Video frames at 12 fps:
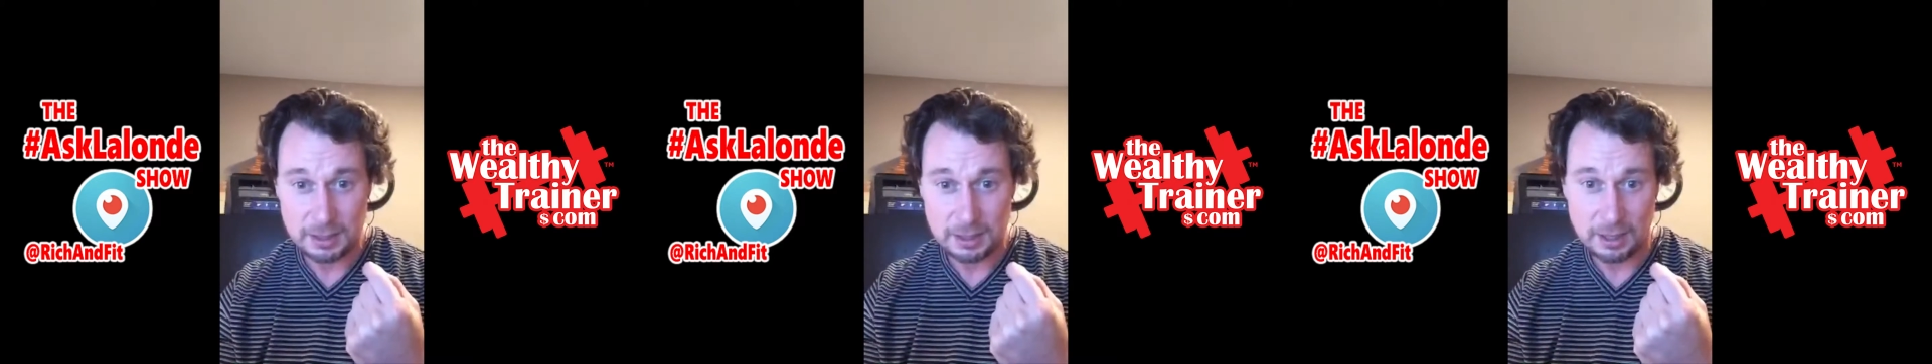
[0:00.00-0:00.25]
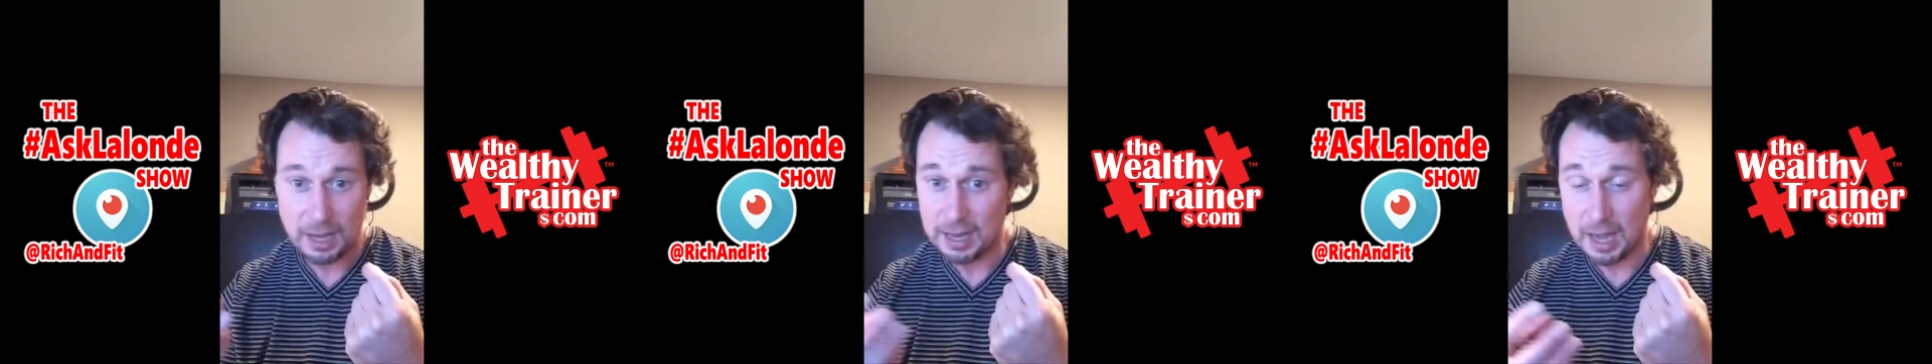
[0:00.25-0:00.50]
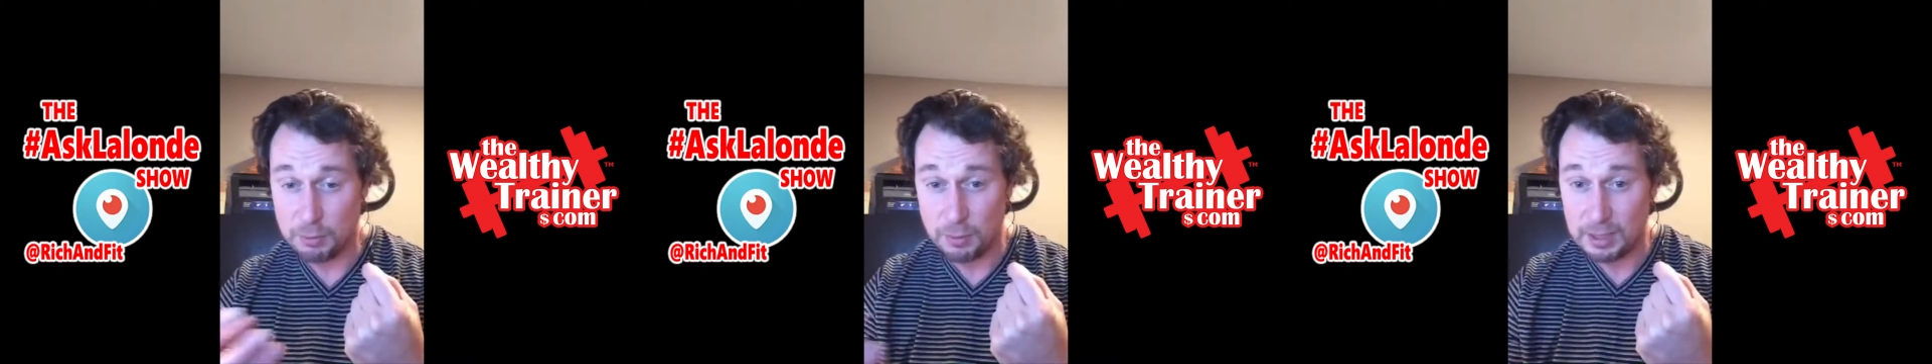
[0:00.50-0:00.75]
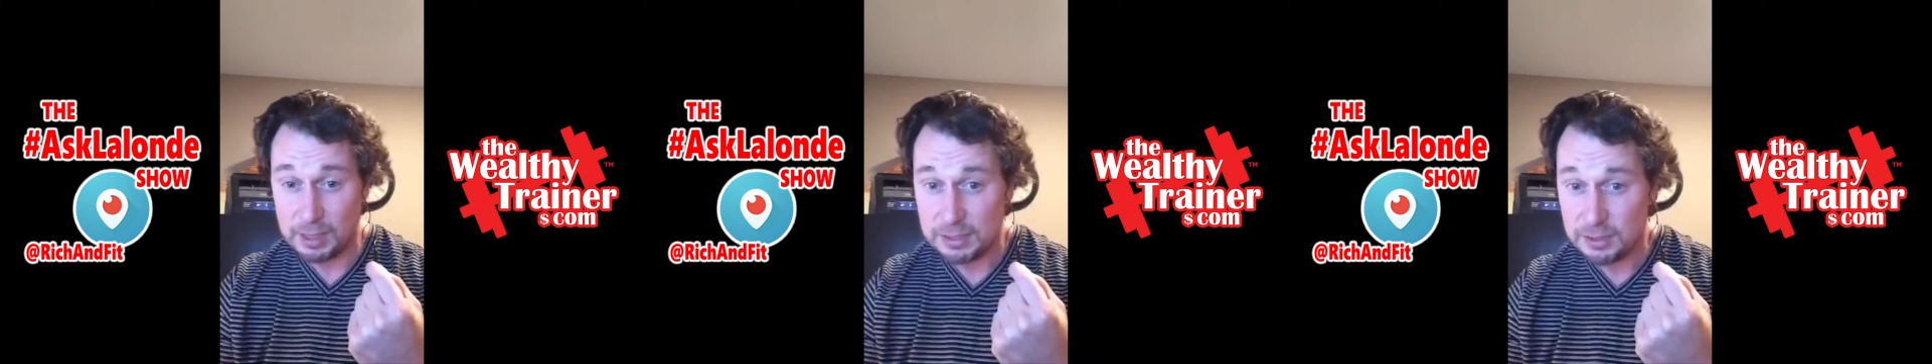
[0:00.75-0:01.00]
I
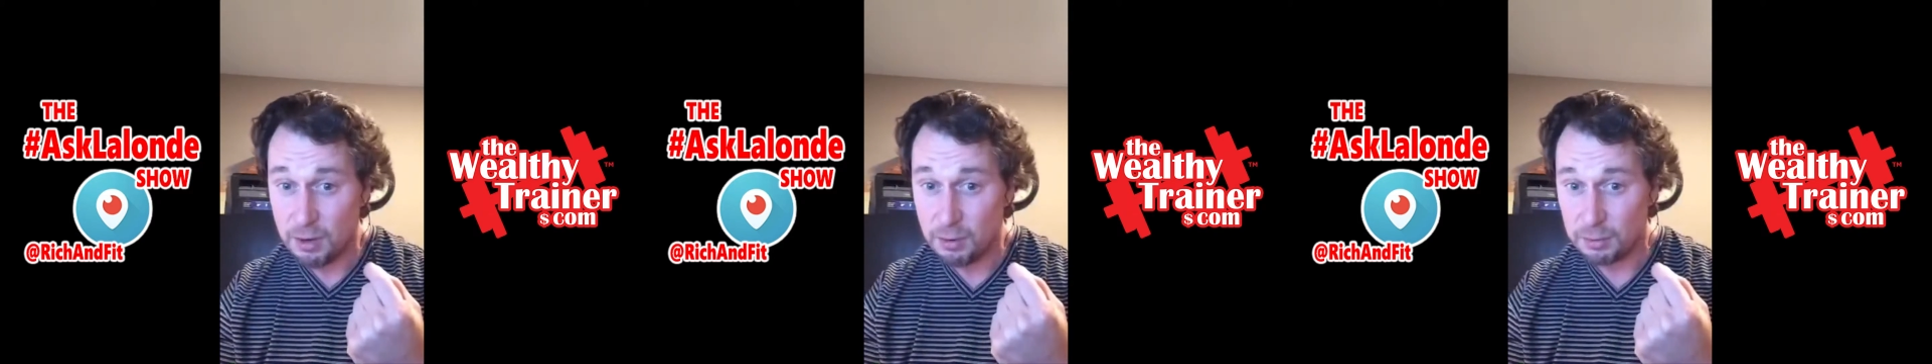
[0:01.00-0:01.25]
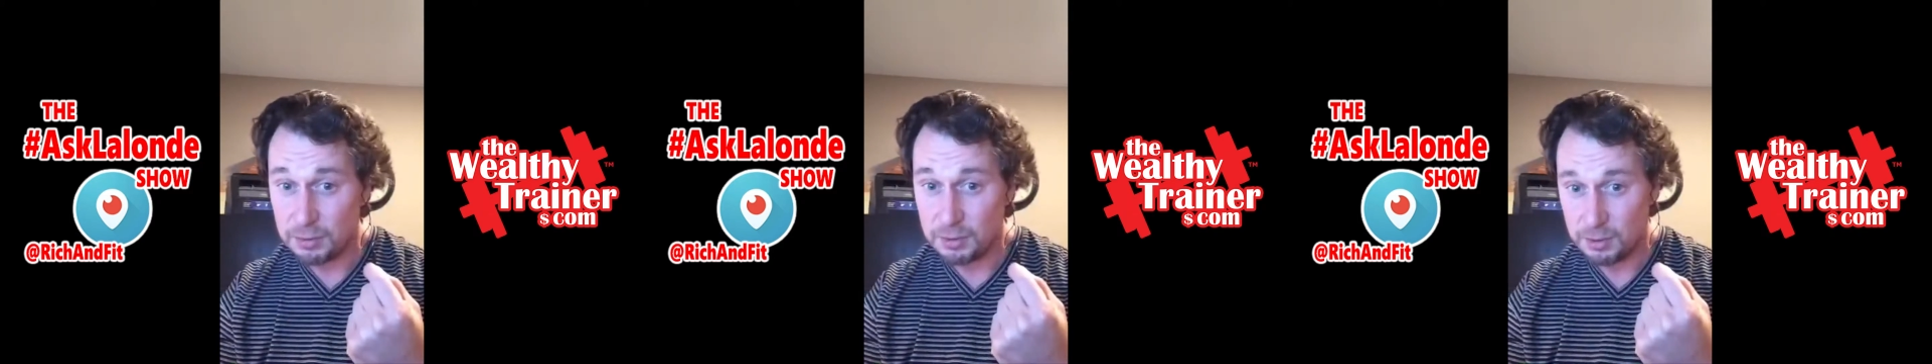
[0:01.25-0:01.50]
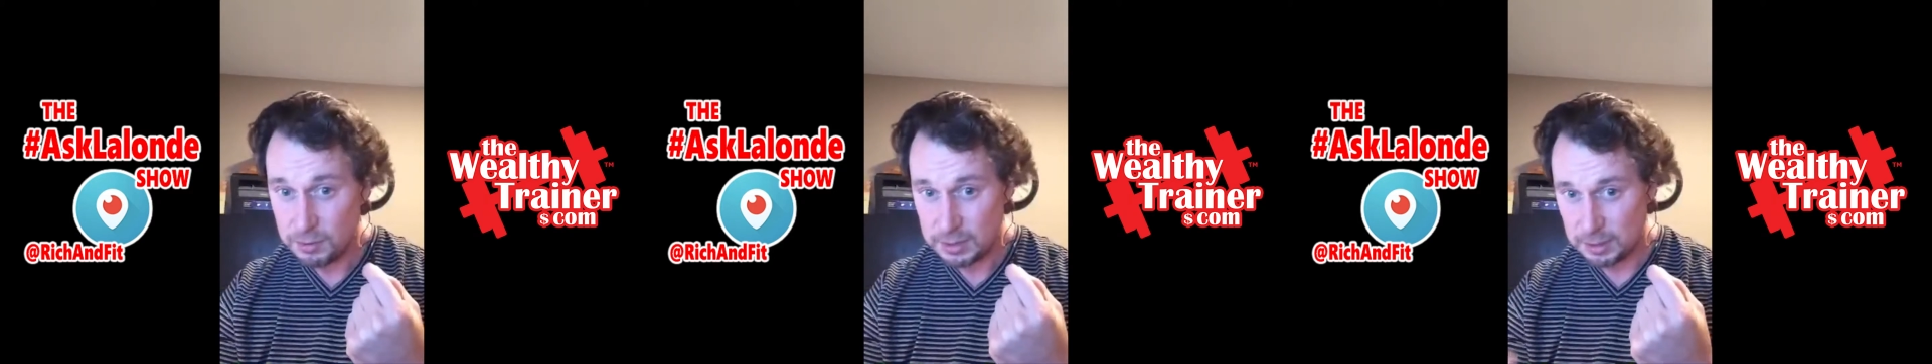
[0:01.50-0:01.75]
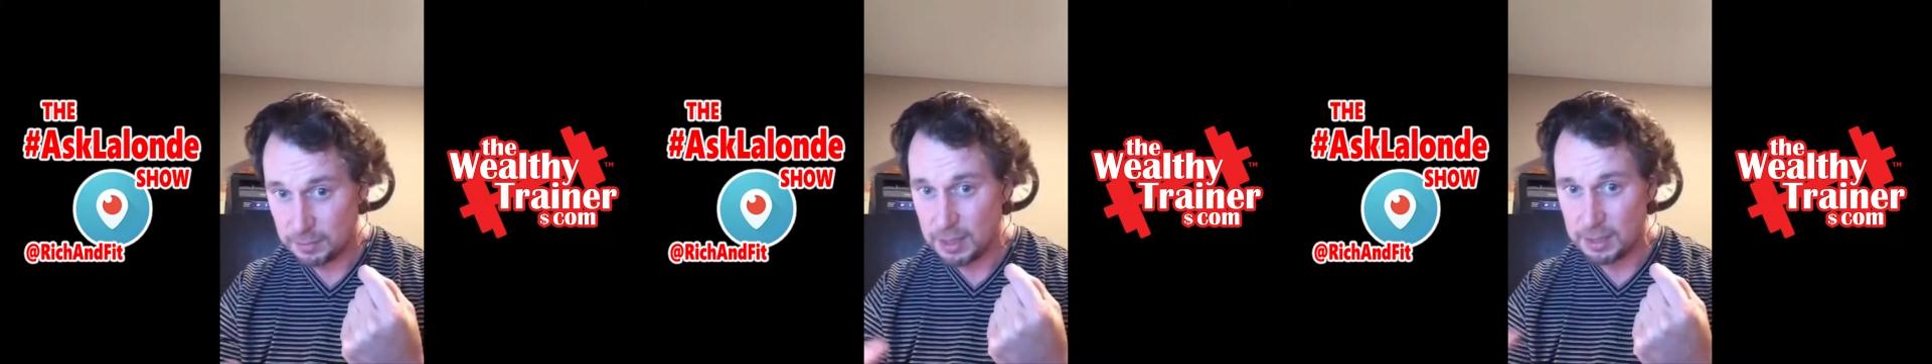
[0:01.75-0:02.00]
really don't, using
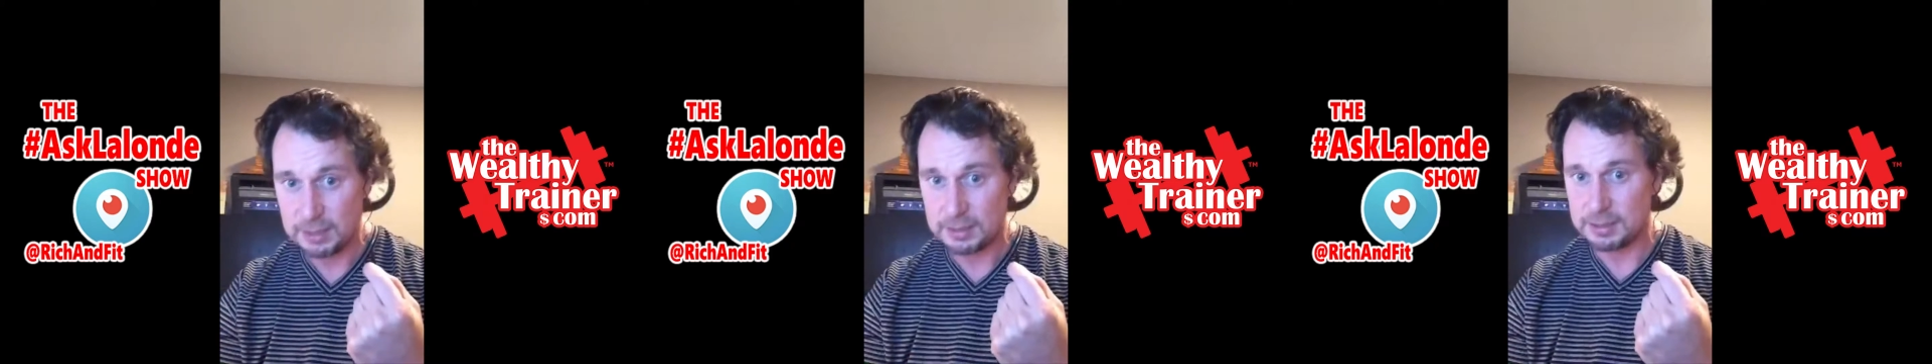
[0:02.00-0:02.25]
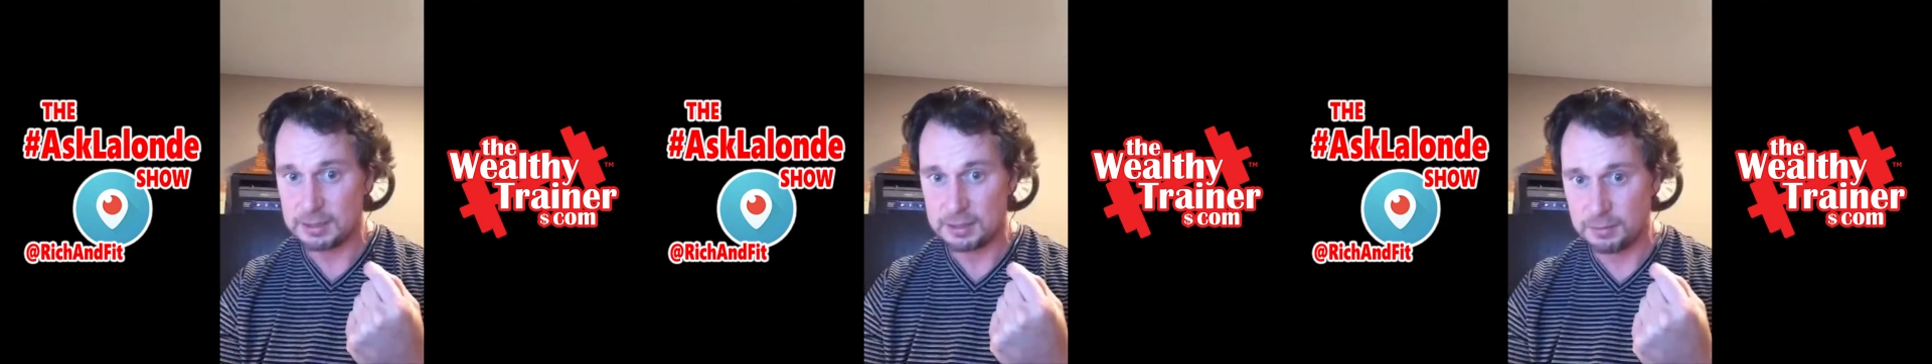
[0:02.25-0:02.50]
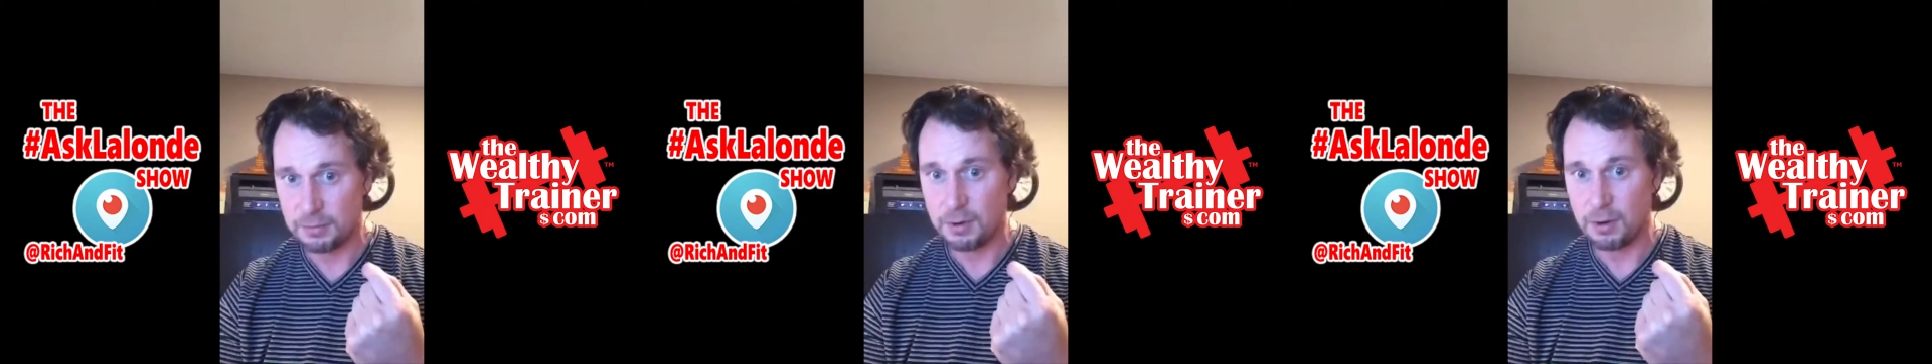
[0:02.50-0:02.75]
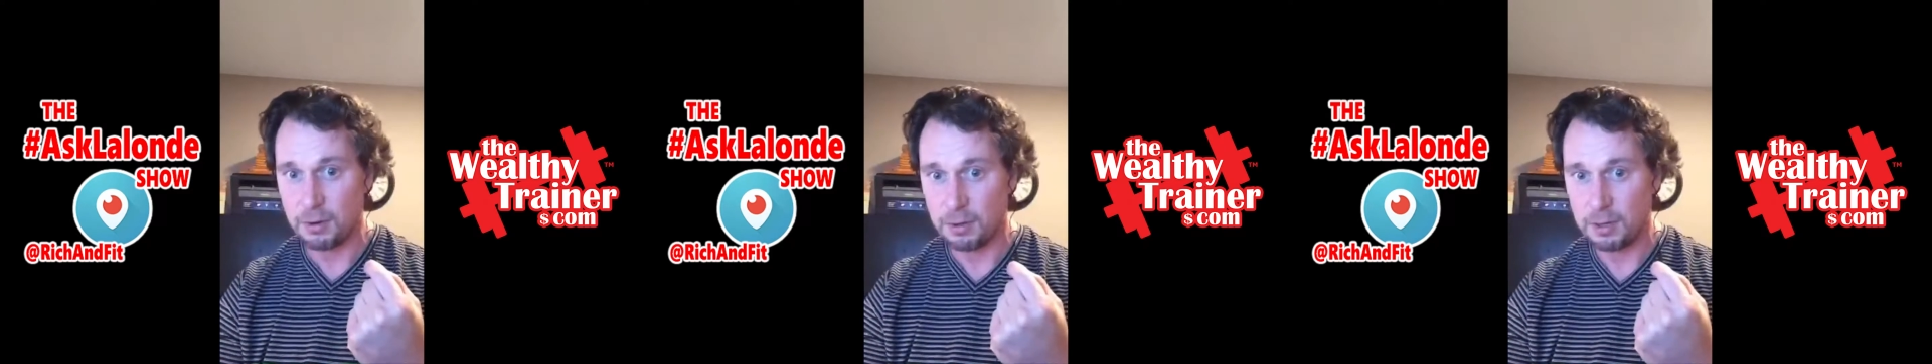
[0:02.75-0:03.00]
My Lead System Pro.